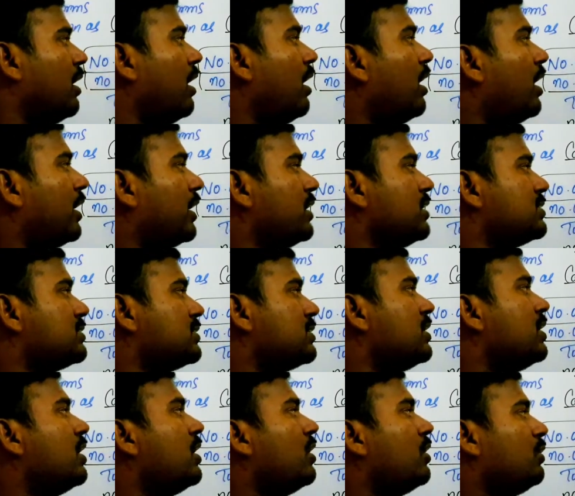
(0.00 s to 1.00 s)
or else
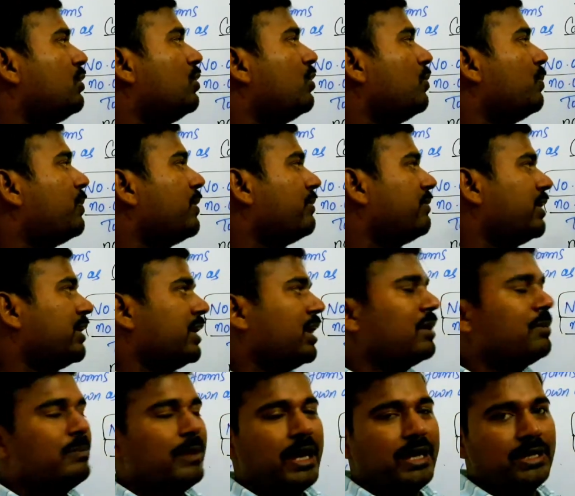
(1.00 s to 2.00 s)
2 power n
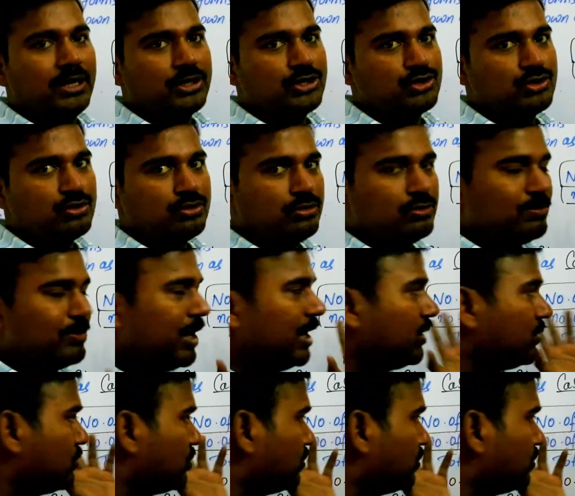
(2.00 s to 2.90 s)
minus 2 by 2.